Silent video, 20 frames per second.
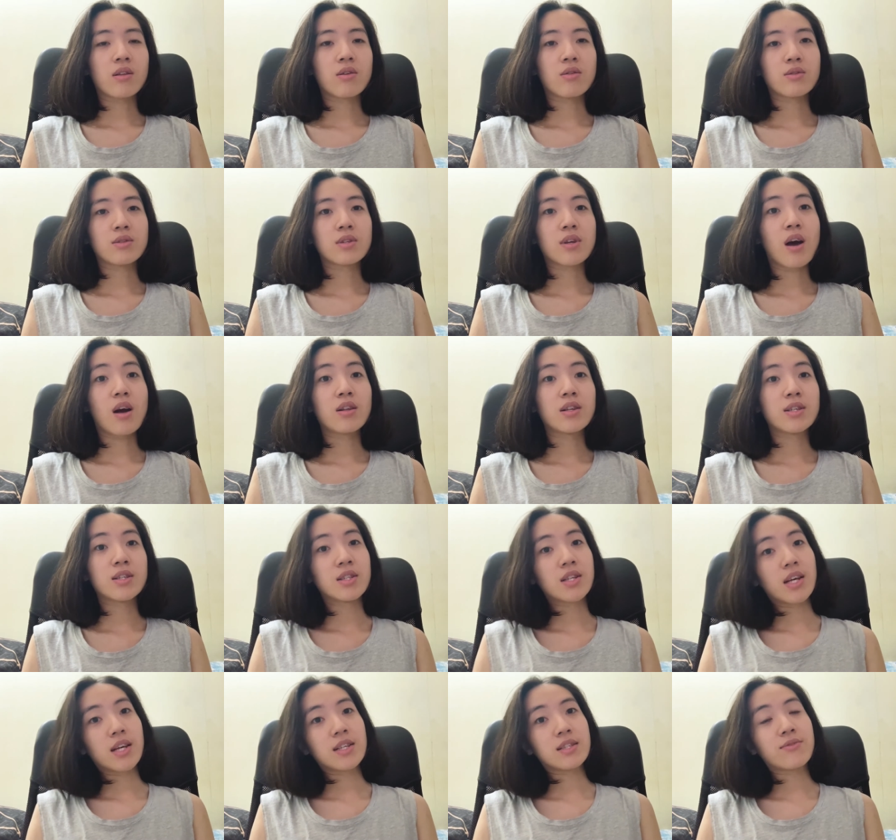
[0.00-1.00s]
those
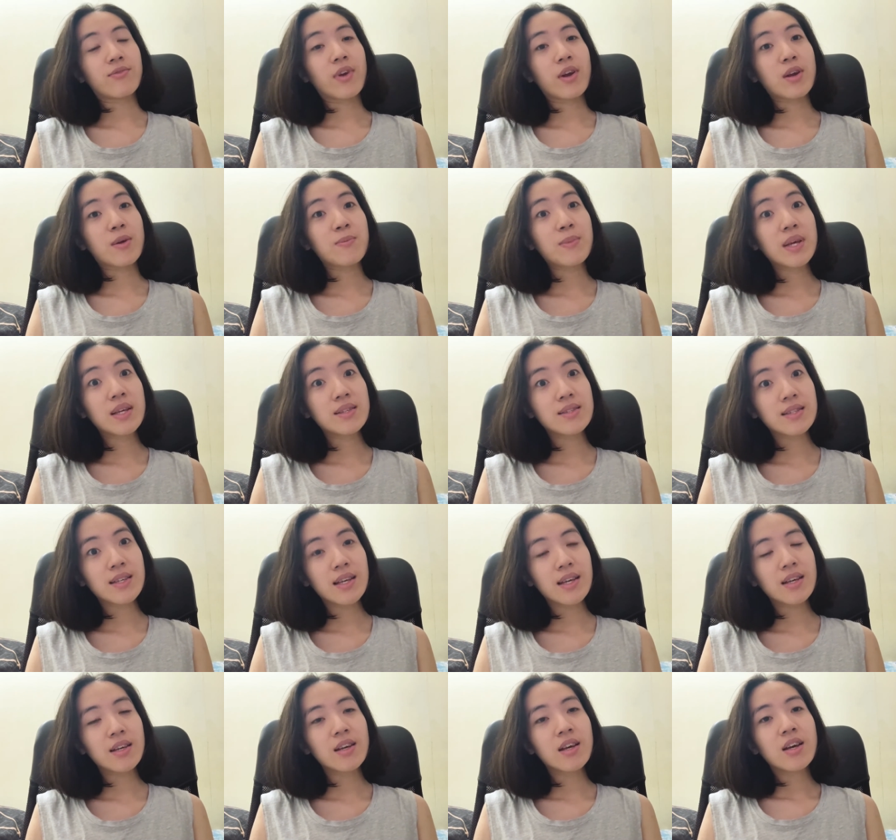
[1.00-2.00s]
college days, very
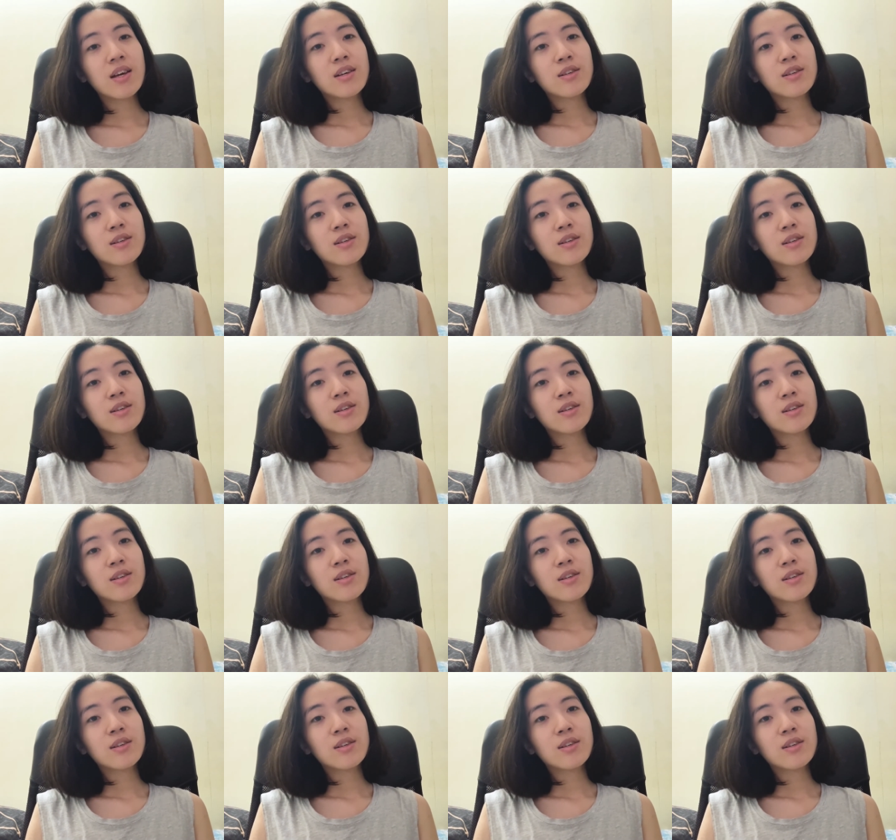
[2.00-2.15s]
busy.